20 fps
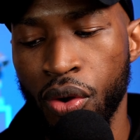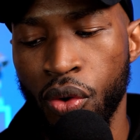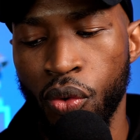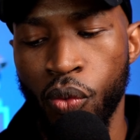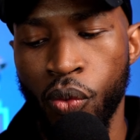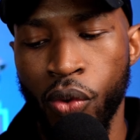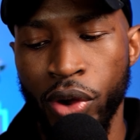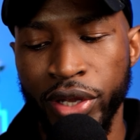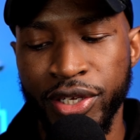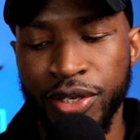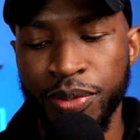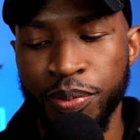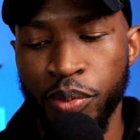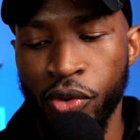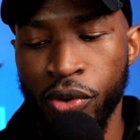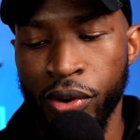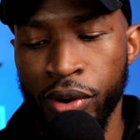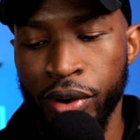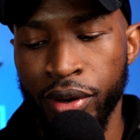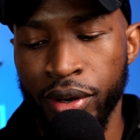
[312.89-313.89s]
What's
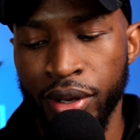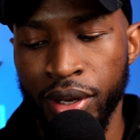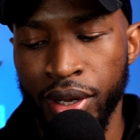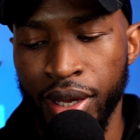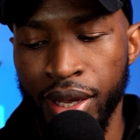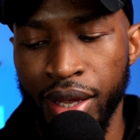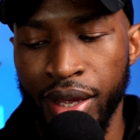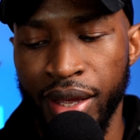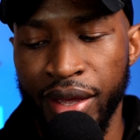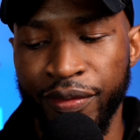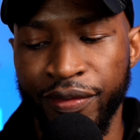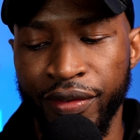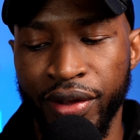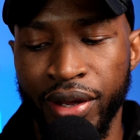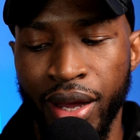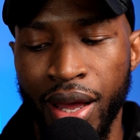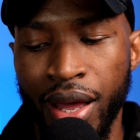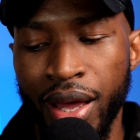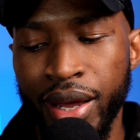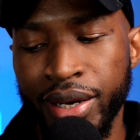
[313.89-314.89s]
more, if
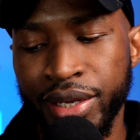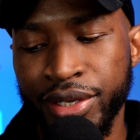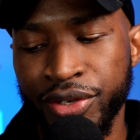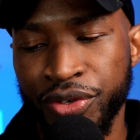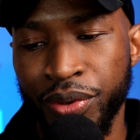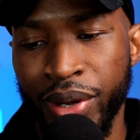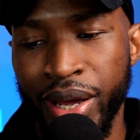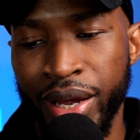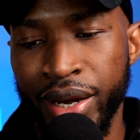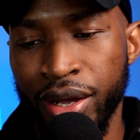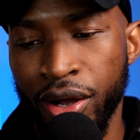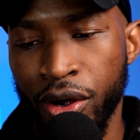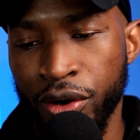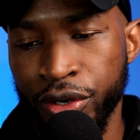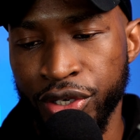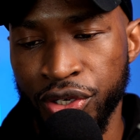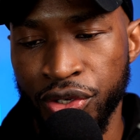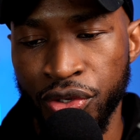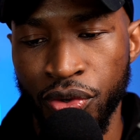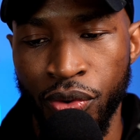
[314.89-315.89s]
God is writing our
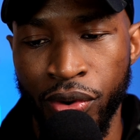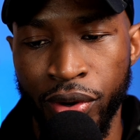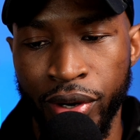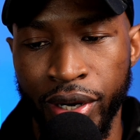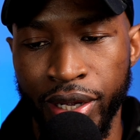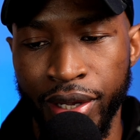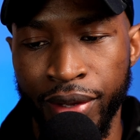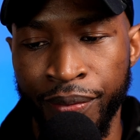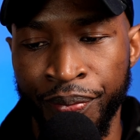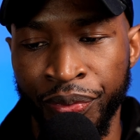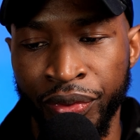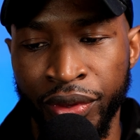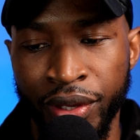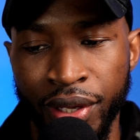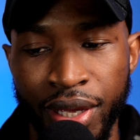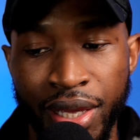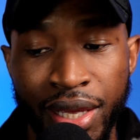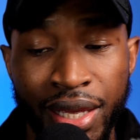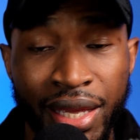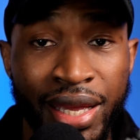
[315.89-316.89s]
story,
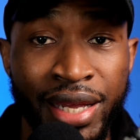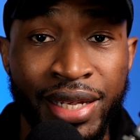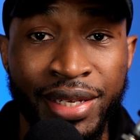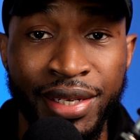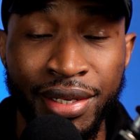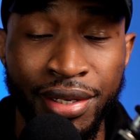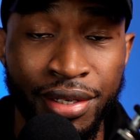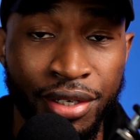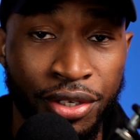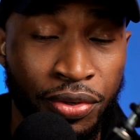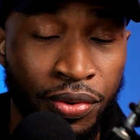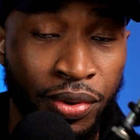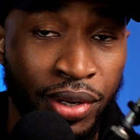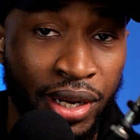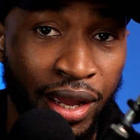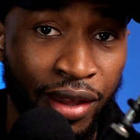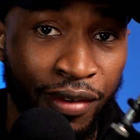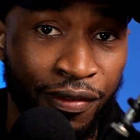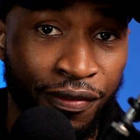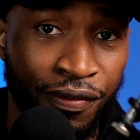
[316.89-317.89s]
he isn't doing
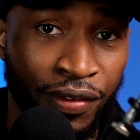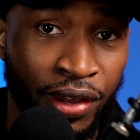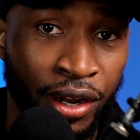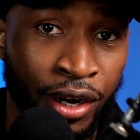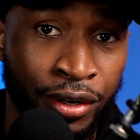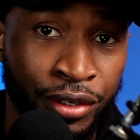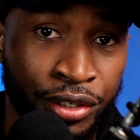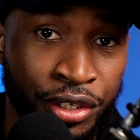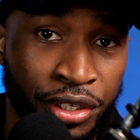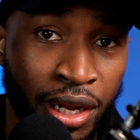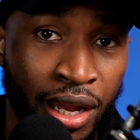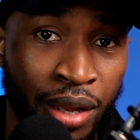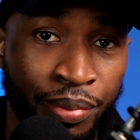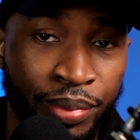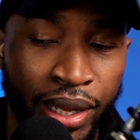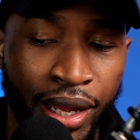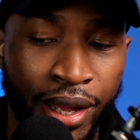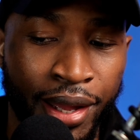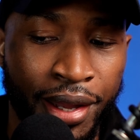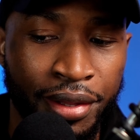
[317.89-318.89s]
a fair job
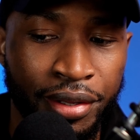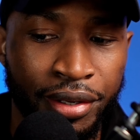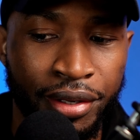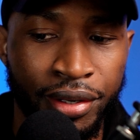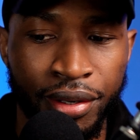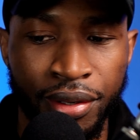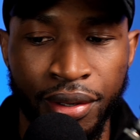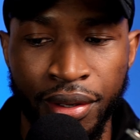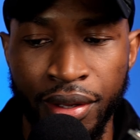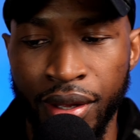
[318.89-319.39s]
either.